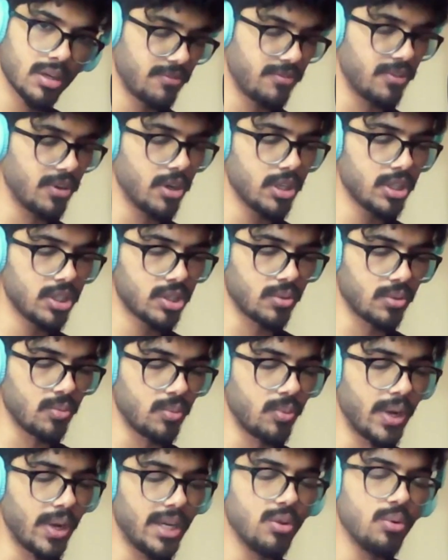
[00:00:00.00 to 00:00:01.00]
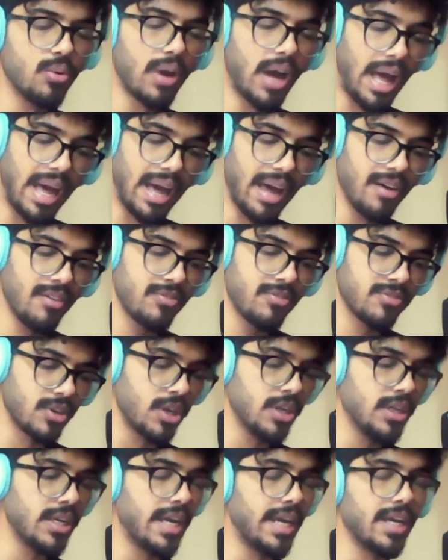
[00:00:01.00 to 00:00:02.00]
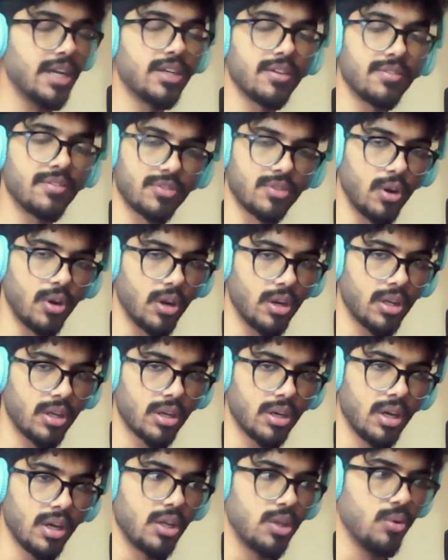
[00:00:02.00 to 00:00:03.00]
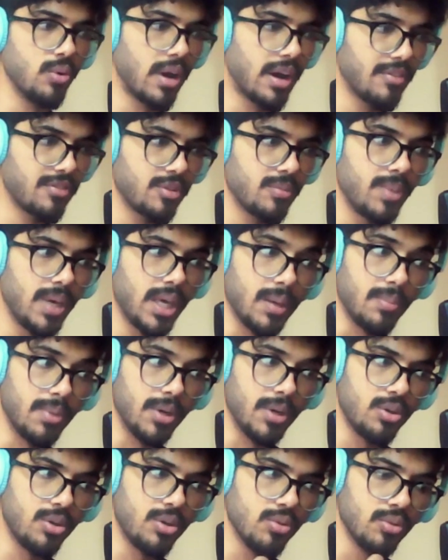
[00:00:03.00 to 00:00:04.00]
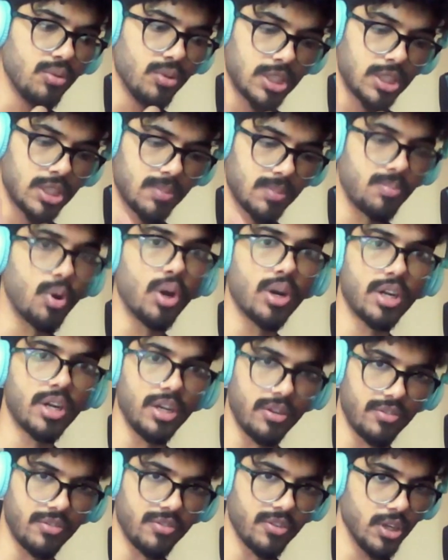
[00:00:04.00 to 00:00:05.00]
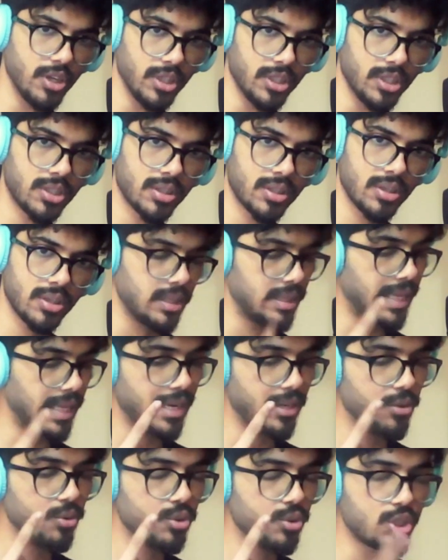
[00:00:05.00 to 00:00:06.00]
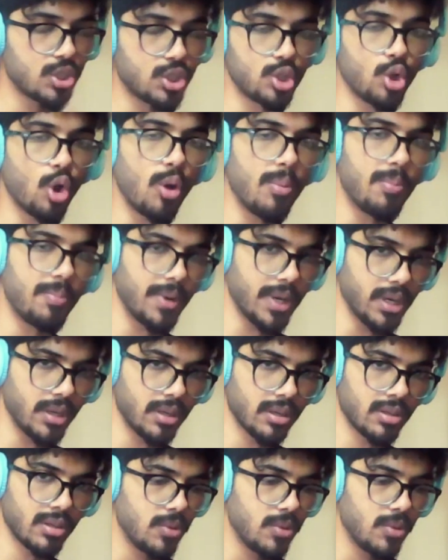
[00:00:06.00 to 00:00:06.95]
First, when you have a negative thought, you have to be able to spot it first. Then you stop it.